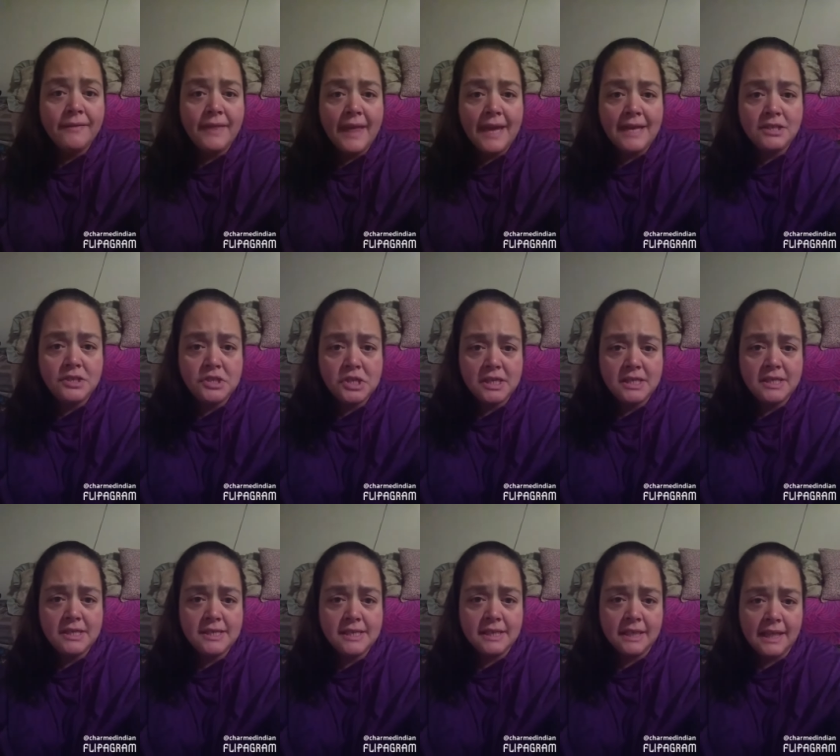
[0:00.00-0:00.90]
They
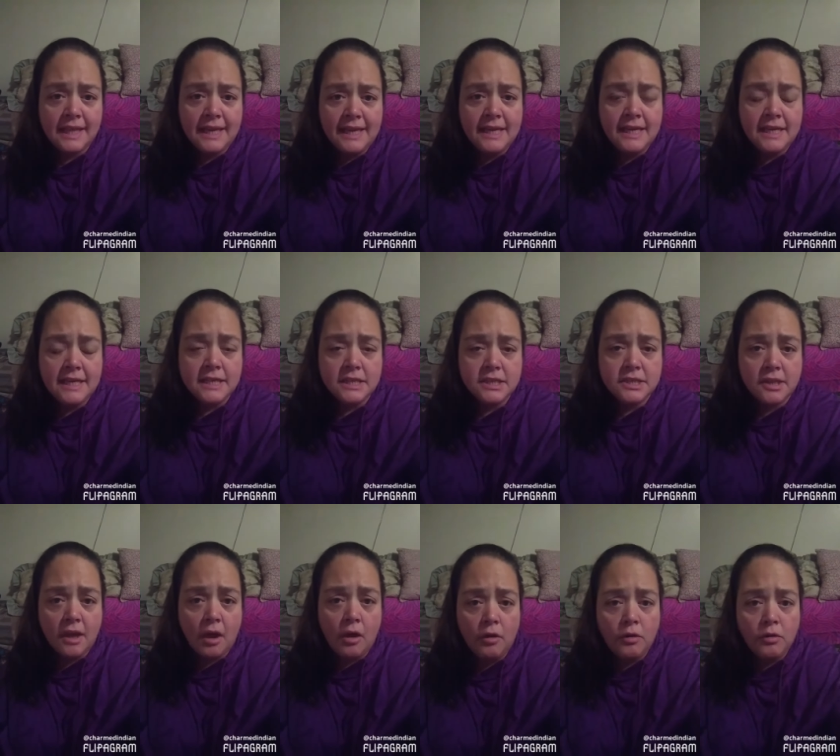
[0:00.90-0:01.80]
just deleted a
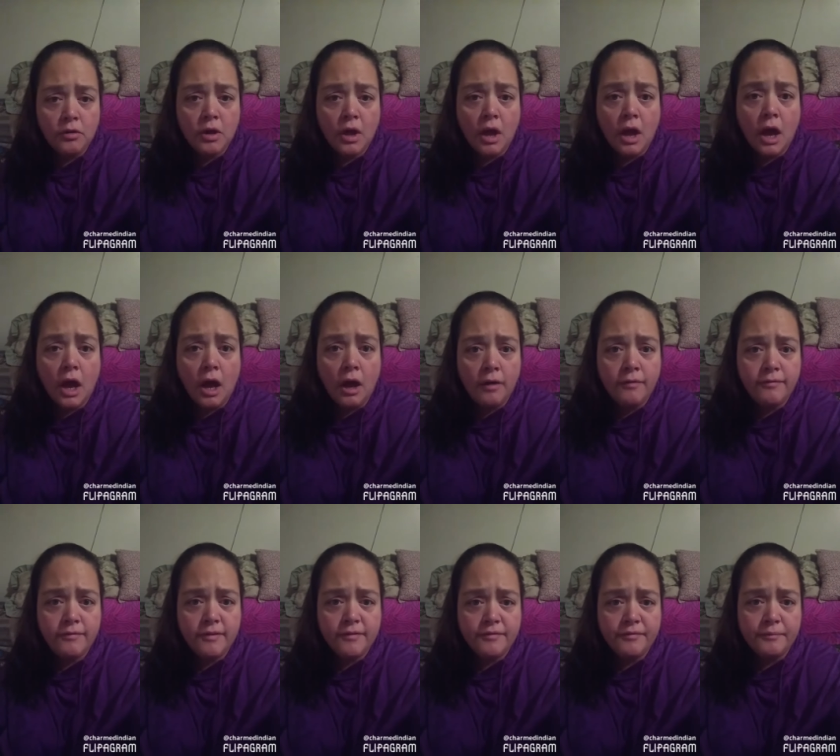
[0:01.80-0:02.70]
song
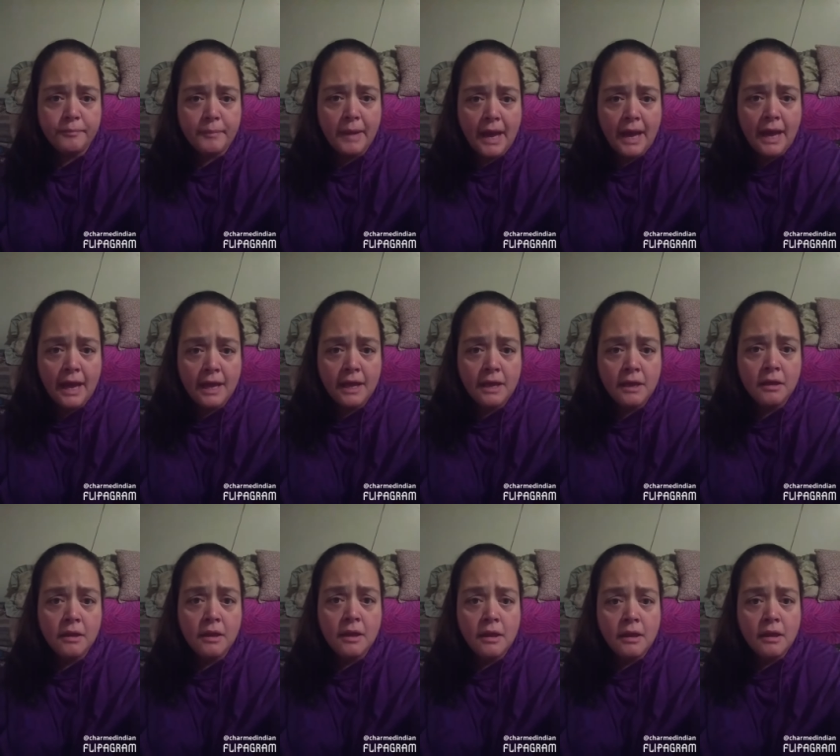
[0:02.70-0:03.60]
off of my
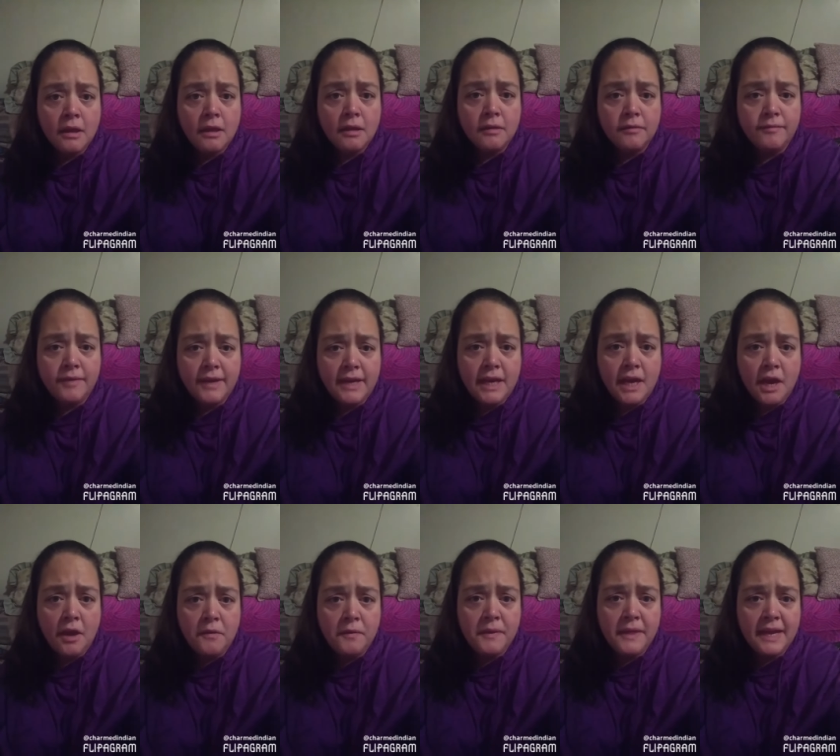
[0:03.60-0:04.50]

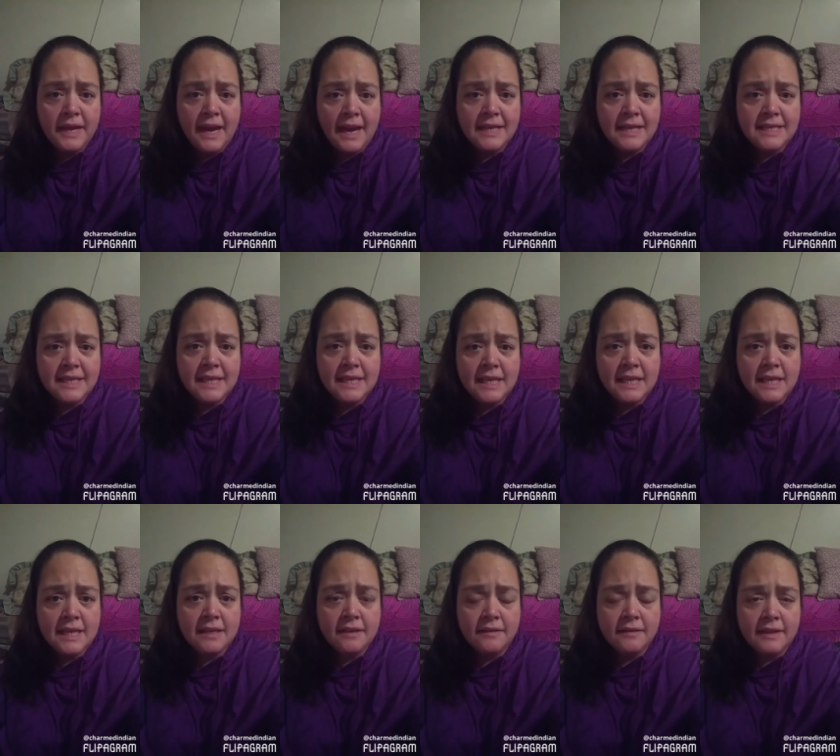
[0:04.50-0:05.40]
video that I
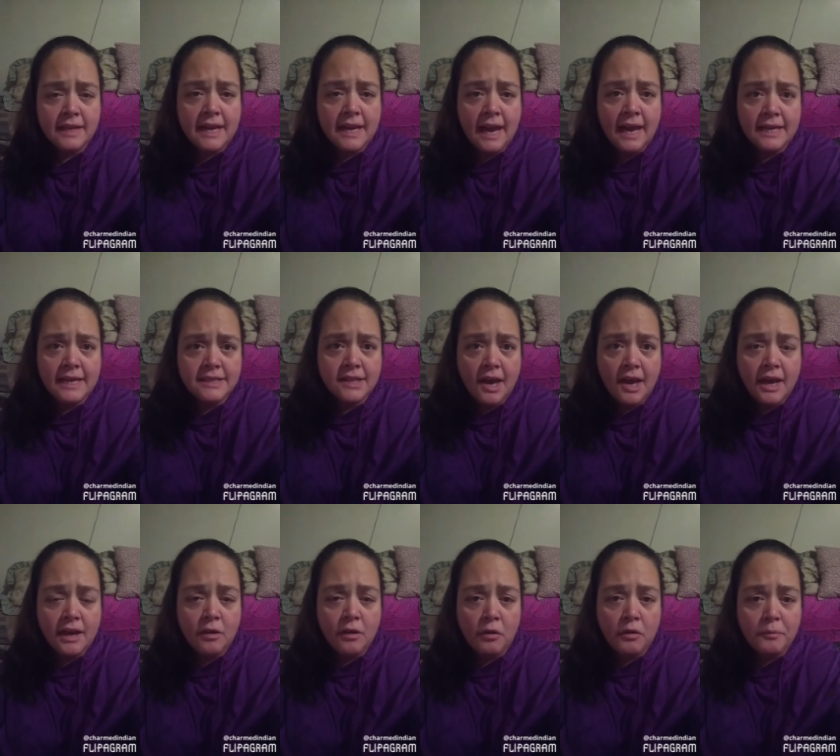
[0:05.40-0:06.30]
did that I
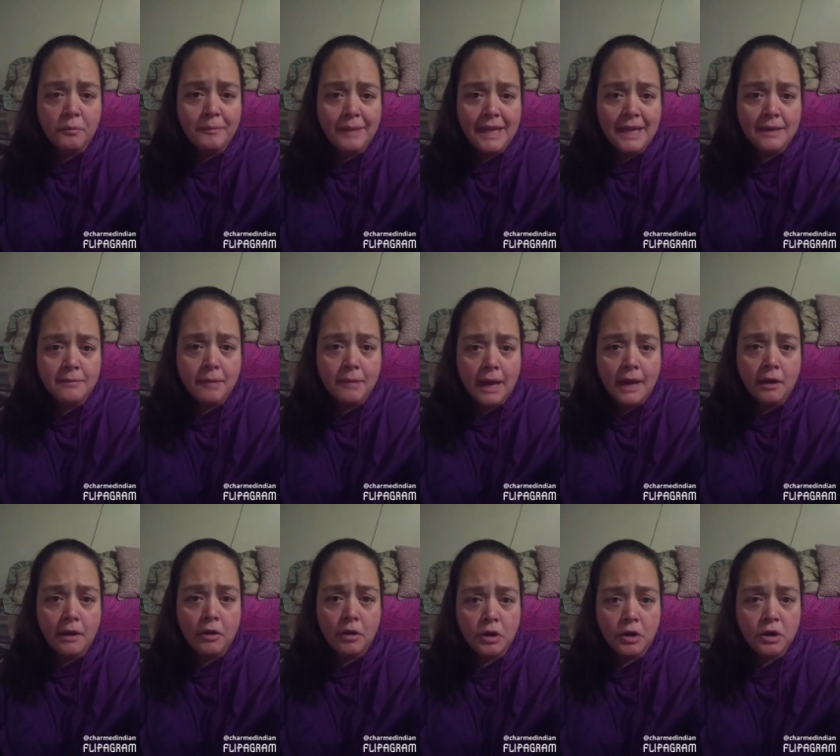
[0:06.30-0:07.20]
titled Me and
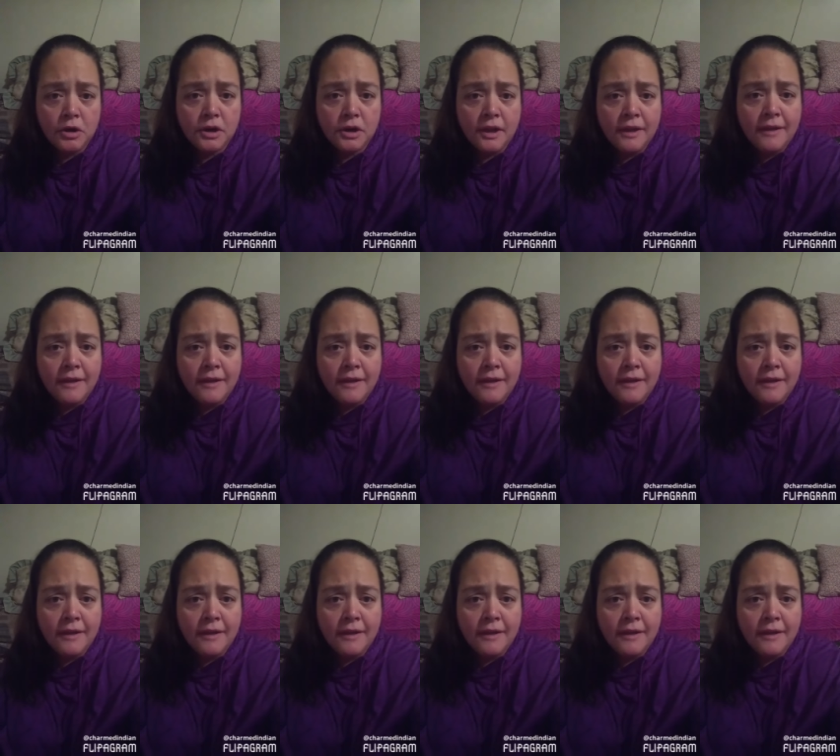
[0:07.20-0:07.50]
My Art.